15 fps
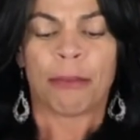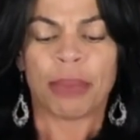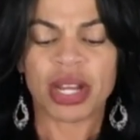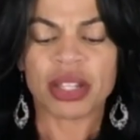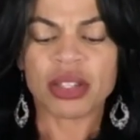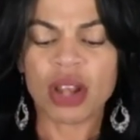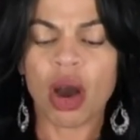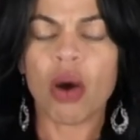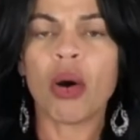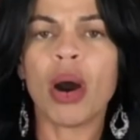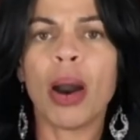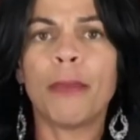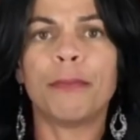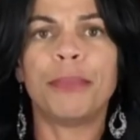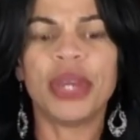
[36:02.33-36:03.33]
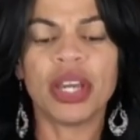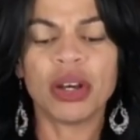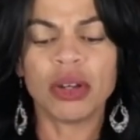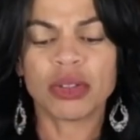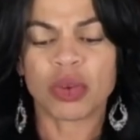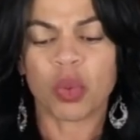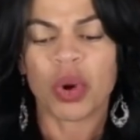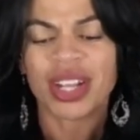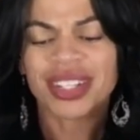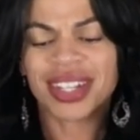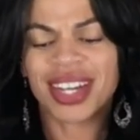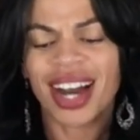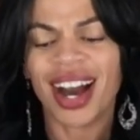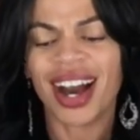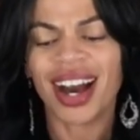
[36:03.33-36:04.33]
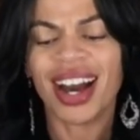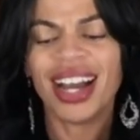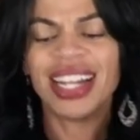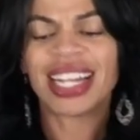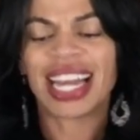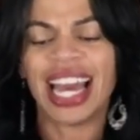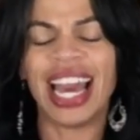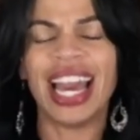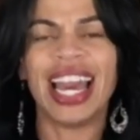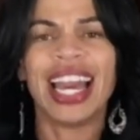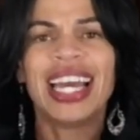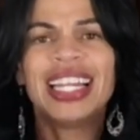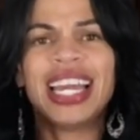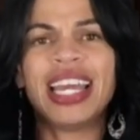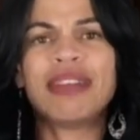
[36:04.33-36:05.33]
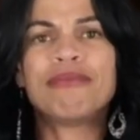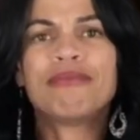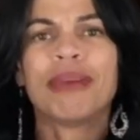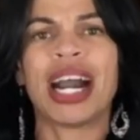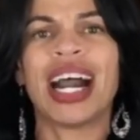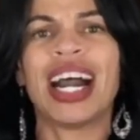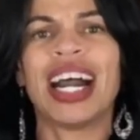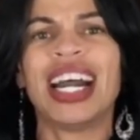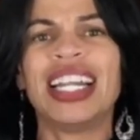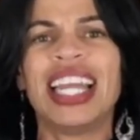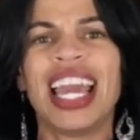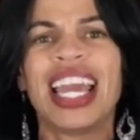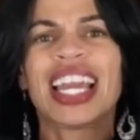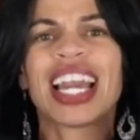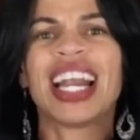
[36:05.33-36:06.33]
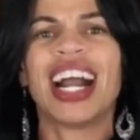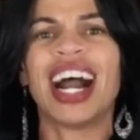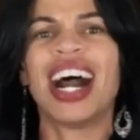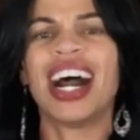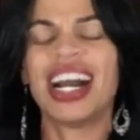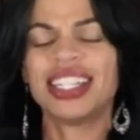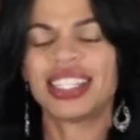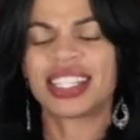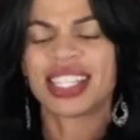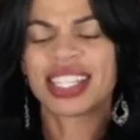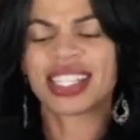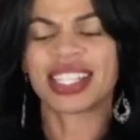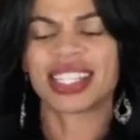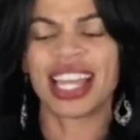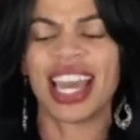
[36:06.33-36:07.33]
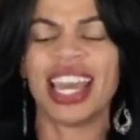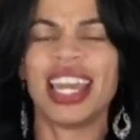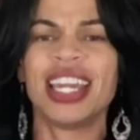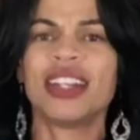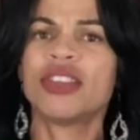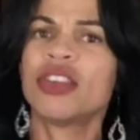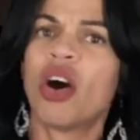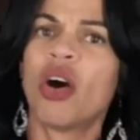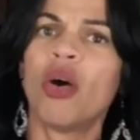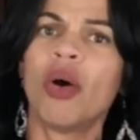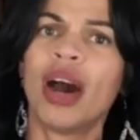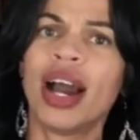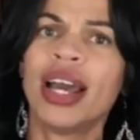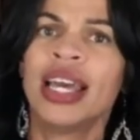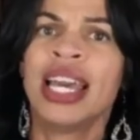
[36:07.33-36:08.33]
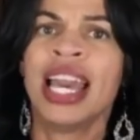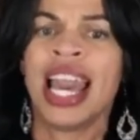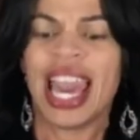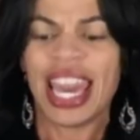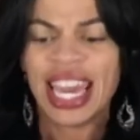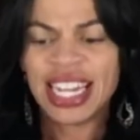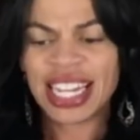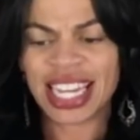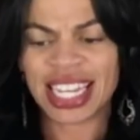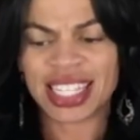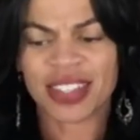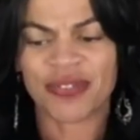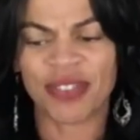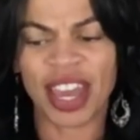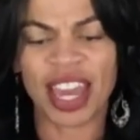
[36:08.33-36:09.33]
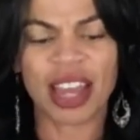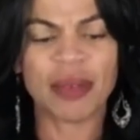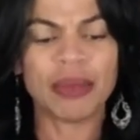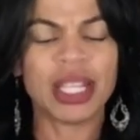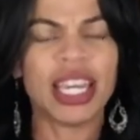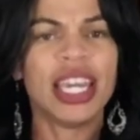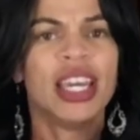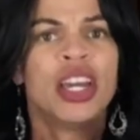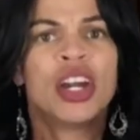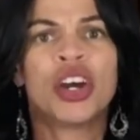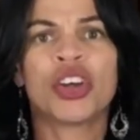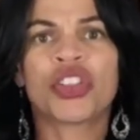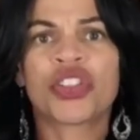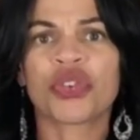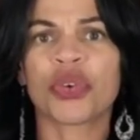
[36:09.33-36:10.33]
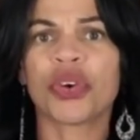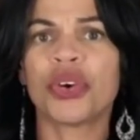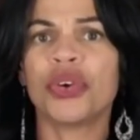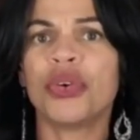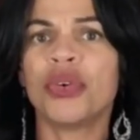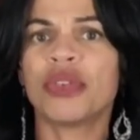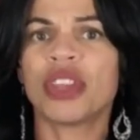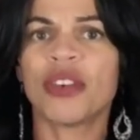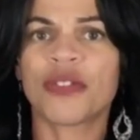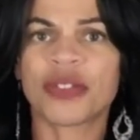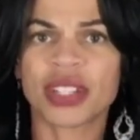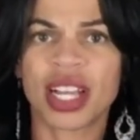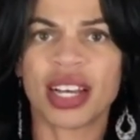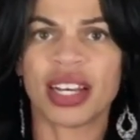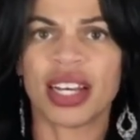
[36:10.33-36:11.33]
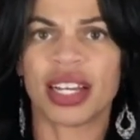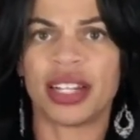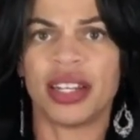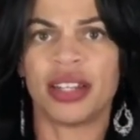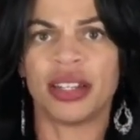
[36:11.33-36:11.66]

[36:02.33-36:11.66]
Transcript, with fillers: but Noah built what God had in mind, and God sustained Noah and his family through the flood.